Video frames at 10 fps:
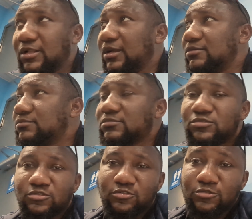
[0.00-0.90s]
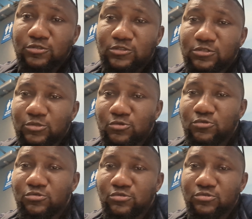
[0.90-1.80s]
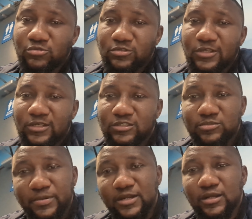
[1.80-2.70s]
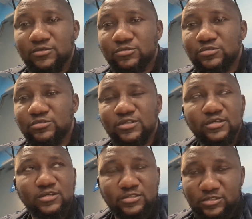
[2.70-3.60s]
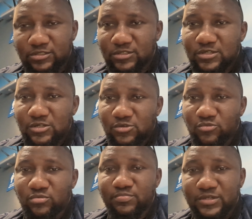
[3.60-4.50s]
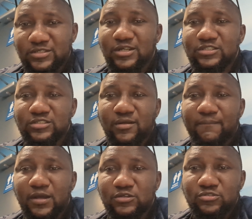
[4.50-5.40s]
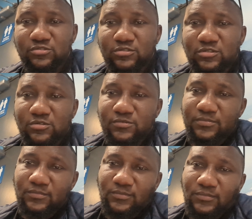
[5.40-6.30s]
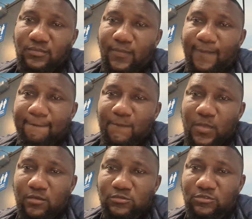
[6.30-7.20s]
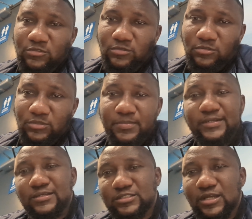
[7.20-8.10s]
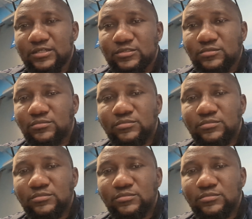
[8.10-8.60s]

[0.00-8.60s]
Like, choose who you think is better, who you think is will bring Nigeria back to the to the better side.